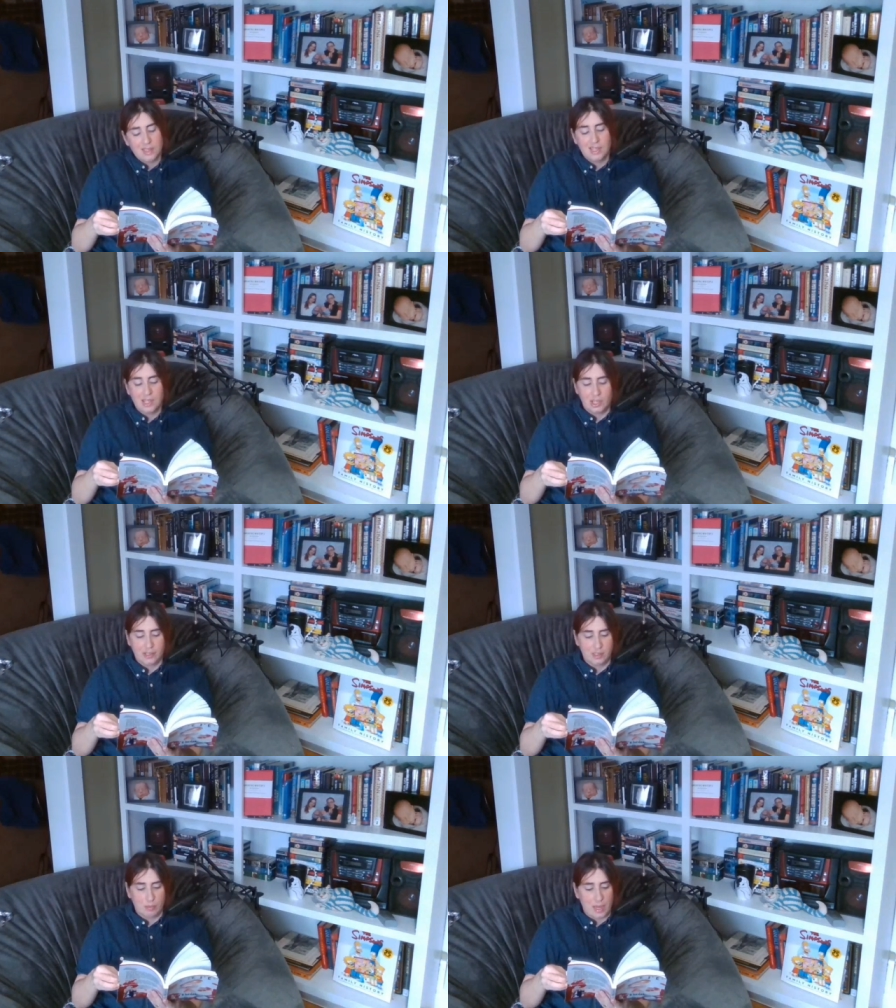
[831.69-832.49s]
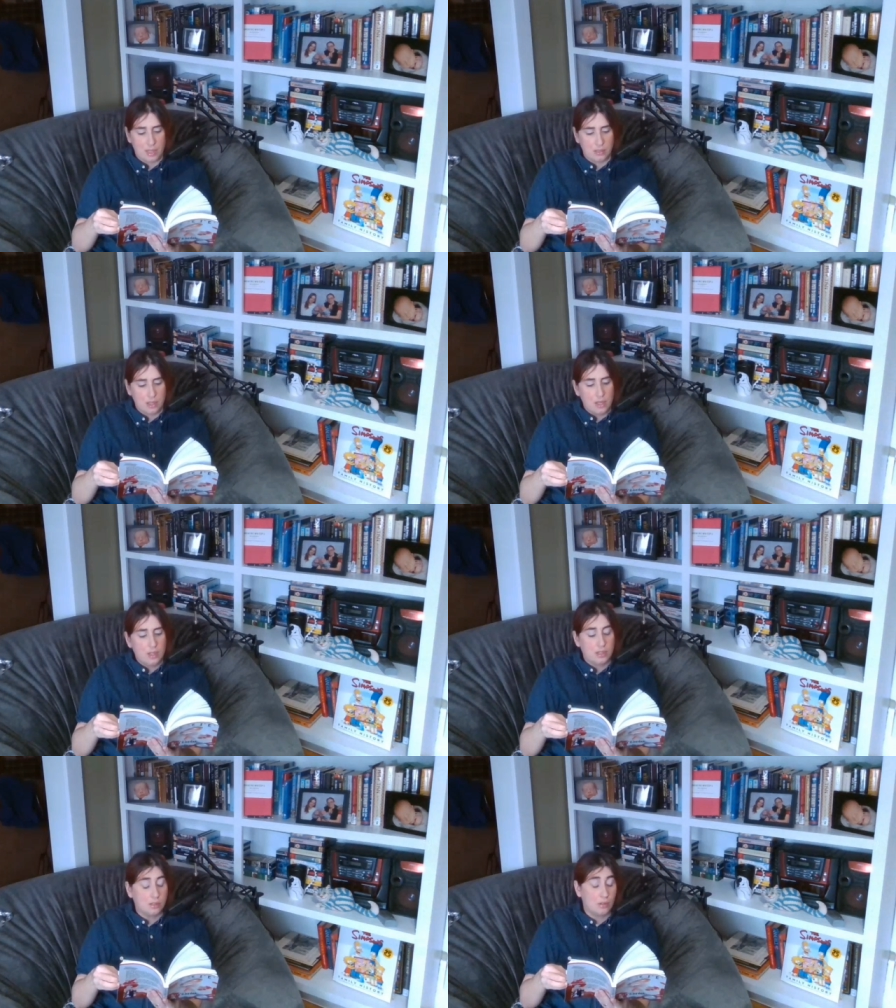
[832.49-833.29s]
The clerk smiled.
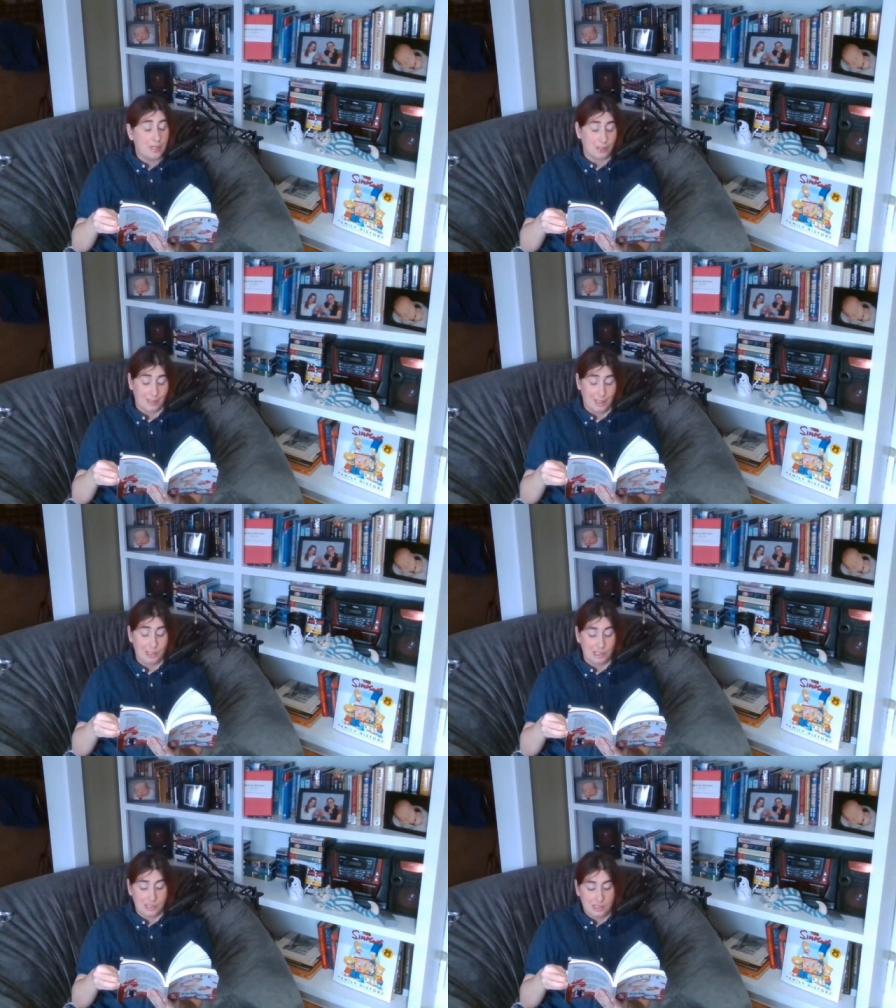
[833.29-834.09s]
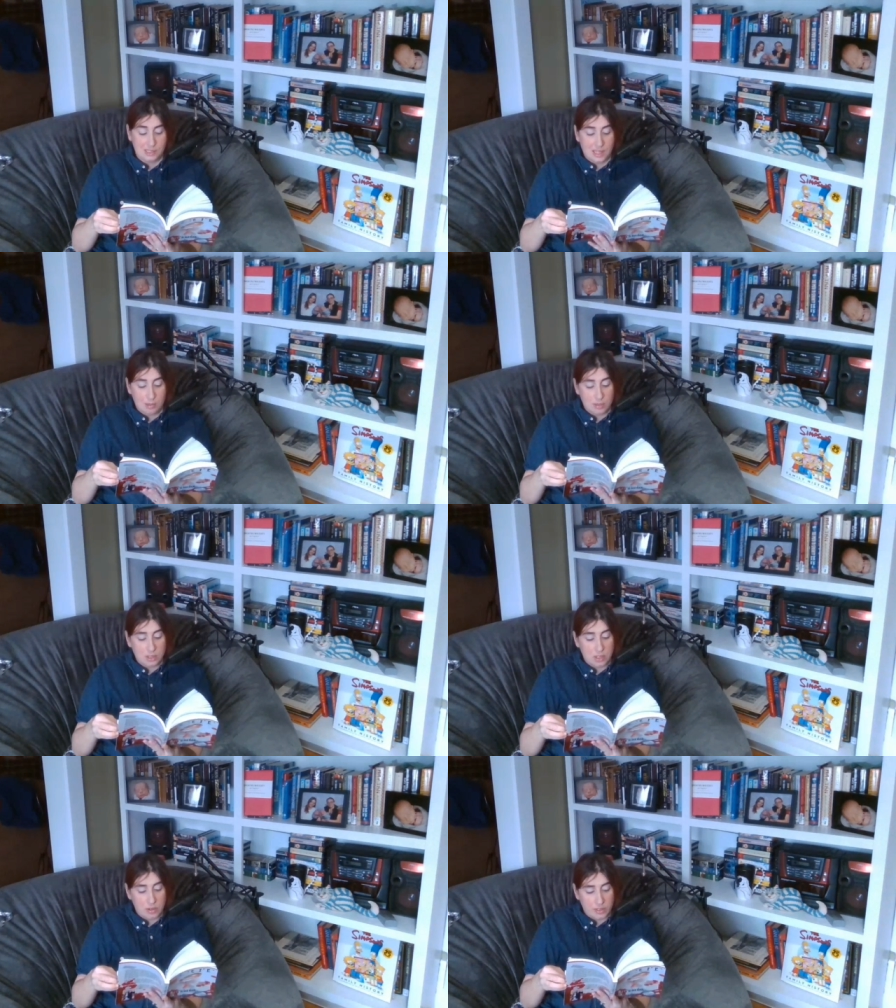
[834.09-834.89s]
Congratulations, he said with
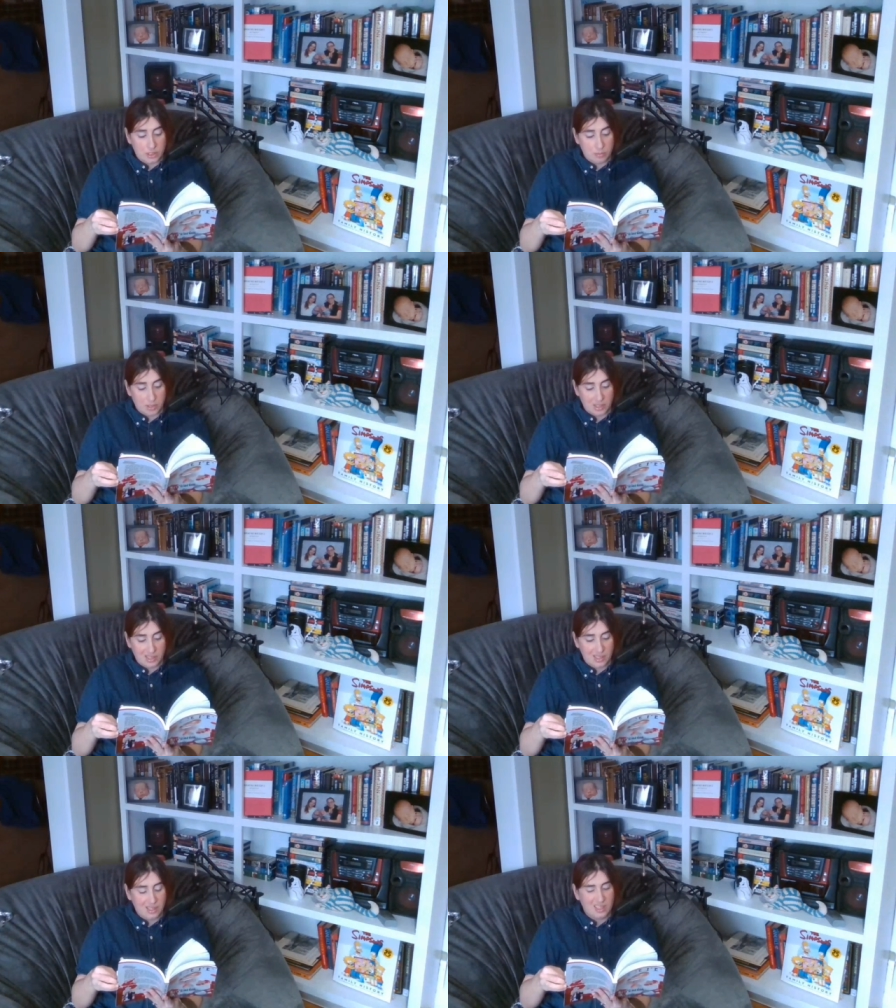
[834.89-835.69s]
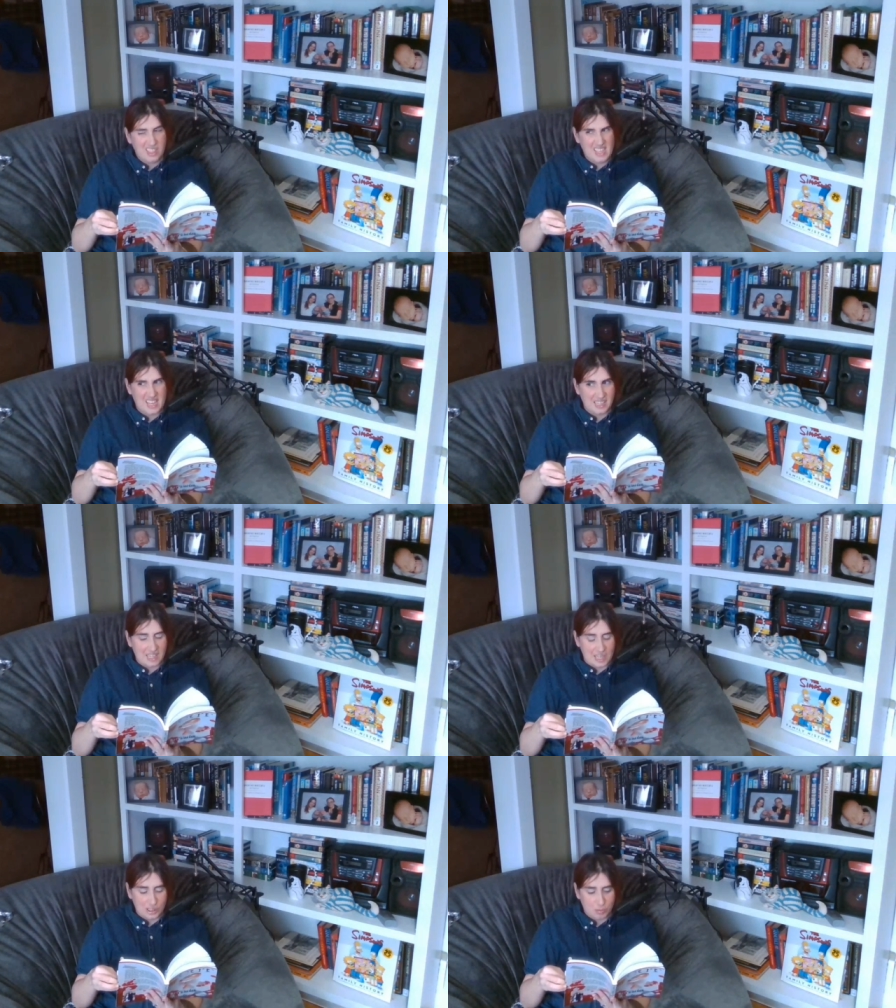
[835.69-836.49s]
a knowing smirk. Yeah,
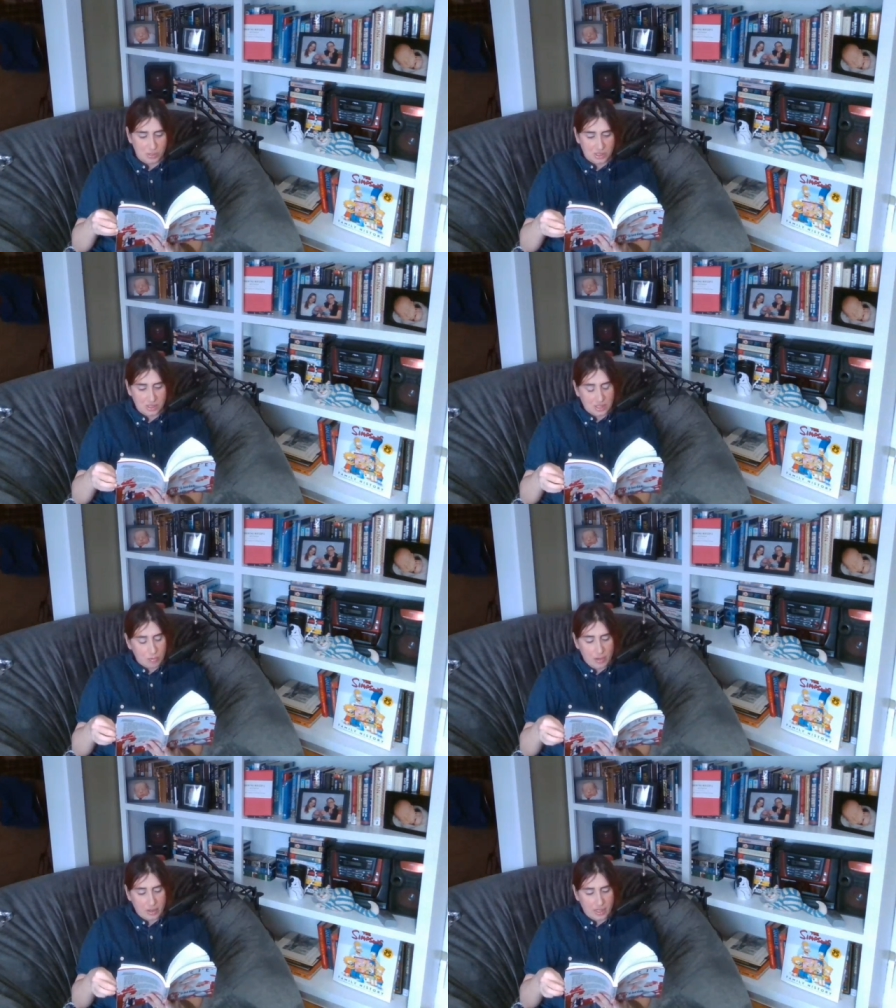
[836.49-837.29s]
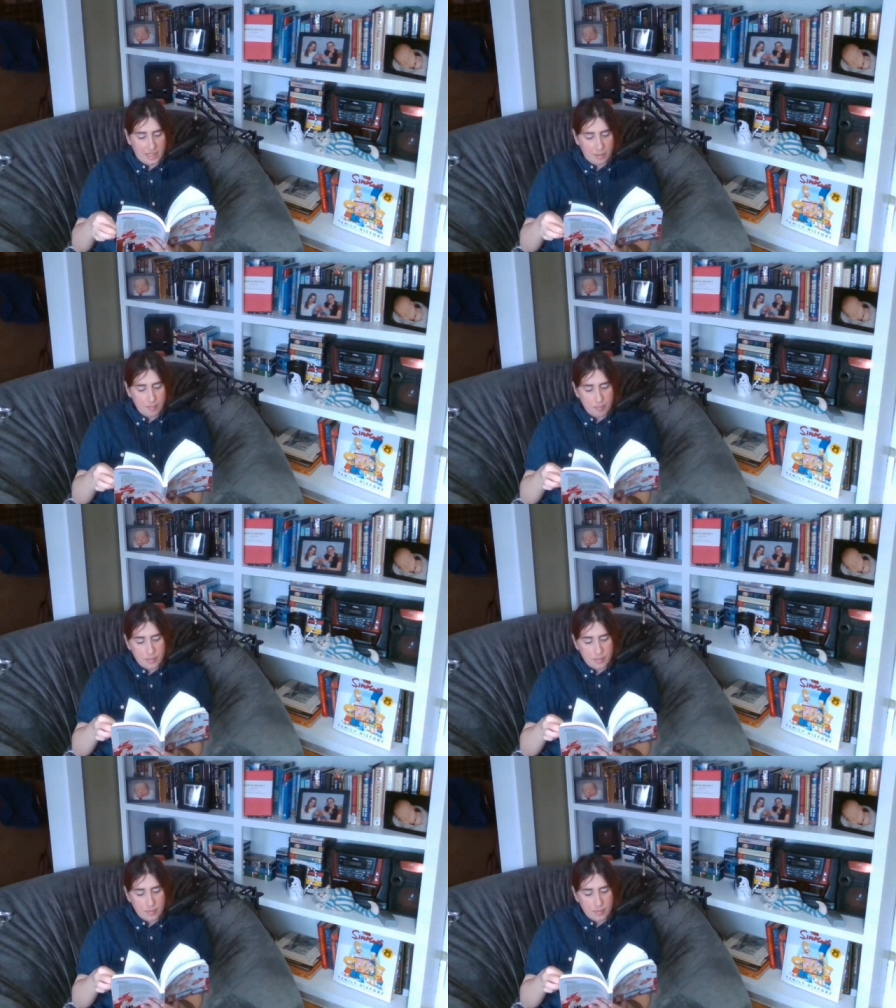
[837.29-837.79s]
thanks, Brigid said wearily.